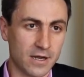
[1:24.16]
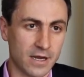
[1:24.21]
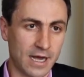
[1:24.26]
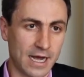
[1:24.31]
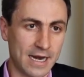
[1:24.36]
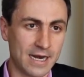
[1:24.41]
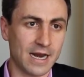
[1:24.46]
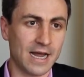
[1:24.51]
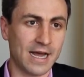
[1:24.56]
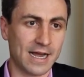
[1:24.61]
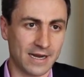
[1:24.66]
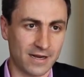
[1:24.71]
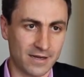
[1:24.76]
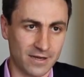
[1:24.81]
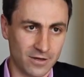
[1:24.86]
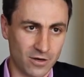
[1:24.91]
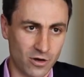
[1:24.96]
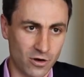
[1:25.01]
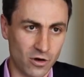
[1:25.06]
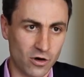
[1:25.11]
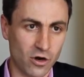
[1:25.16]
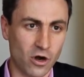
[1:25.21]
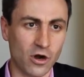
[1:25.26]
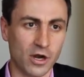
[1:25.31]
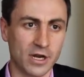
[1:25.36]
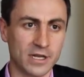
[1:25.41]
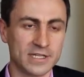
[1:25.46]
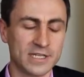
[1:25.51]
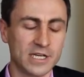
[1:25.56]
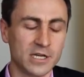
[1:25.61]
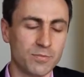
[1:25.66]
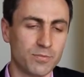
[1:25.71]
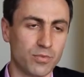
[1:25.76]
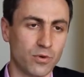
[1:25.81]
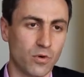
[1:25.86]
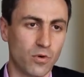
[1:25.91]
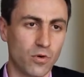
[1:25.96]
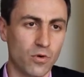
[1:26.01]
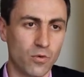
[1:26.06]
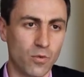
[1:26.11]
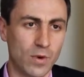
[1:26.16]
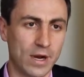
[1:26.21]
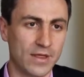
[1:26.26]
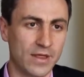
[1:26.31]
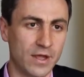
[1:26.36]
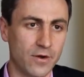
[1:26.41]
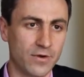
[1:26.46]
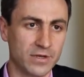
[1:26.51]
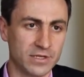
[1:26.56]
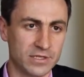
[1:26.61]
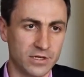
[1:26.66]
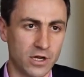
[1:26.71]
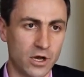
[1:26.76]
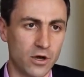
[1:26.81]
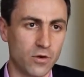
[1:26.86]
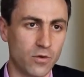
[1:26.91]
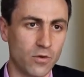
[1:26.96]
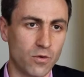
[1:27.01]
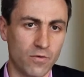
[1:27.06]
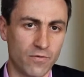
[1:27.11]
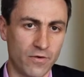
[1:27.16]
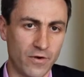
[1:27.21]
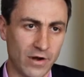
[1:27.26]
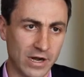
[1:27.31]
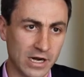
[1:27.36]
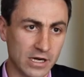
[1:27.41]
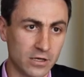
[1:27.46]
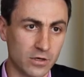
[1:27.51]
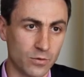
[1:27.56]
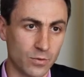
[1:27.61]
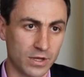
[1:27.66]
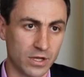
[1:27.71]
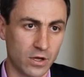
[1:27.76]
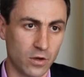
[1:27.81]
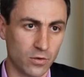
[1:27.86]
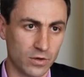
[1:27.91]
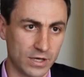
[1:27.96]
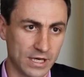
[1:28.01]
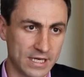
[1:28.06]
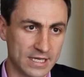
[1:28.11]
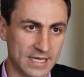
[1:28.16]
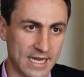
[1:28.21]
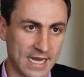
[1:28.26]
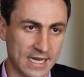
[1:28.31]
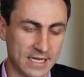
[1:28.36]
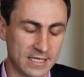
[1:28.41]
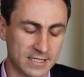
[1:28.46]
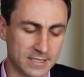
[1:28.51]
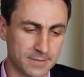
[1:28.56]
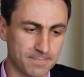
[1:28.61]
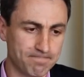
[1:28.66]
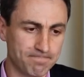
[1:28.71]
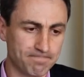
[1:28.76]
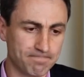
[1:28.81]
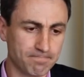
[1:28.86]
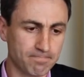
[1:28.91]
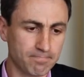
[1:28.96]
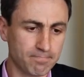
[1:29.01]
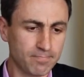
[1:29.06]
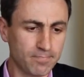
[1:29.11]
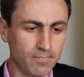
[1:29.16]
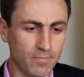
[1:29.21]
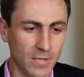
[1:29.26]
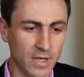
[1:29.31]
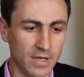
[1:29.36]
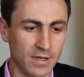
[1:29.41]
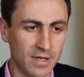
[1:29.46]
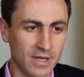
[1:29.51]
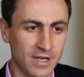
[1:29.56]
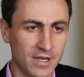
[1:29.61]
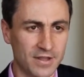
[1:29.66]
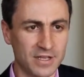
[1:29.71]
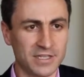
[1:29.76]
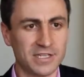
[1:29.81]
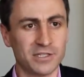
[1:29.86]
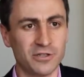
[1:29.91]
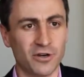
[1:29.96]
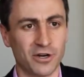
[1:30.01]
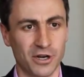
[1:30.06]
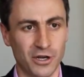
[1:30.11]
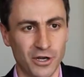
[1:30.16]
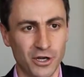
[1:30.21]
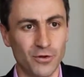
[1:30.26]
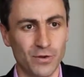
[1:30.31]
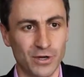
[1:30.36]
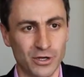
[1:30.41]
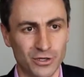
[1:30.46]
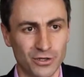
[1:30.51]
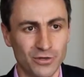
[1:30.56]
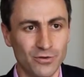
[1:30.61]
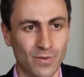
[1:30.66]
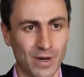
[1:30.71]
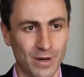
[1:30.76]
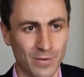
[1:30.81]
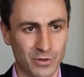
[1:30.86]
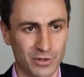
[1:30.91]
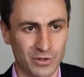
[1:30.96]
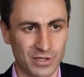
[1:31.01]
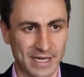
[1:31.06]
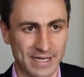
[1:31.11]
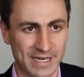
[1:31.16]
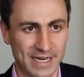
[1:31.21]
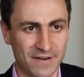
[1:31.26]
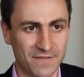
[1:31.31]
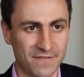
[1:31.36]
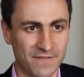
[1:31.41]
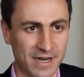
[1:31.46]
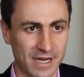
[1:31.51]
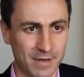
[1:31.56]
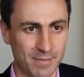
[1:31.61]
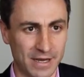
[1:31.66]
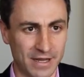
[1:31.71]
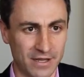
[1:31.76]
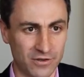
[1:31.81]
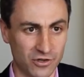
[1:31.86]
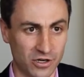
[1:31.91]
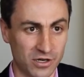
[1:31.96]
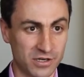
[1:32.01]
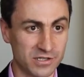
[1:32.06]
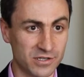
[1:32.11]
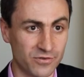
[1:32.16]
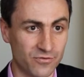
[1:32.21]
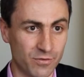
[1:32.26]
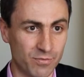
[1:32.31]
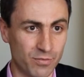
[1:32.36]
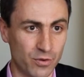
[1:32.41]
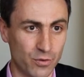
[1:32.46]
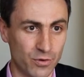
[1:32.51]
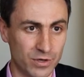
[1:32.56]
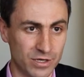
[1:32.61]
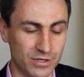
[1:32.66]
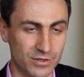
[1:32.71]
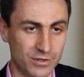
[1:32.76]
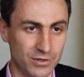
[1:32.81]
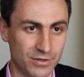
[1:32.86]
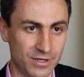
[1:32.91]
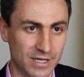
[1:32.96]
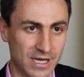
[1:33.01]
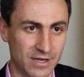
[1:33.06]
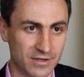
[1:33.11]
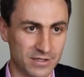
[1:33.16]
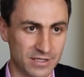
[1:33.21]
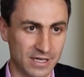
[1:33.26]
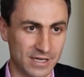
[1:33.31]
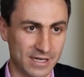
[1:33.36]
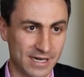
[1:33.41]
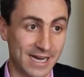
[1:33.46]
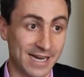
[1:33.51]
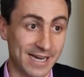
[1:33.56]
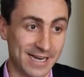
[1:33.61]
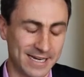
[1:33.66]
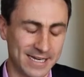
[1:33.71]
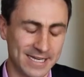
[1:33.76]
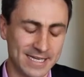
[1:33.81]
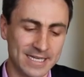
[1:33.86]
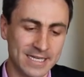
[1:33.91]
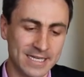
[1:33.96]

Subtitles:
Unlike Hong Kong and Singapore, where there is no or very little withholding tax. This is not a new issue, one which was identified by the Johnson report in 2009,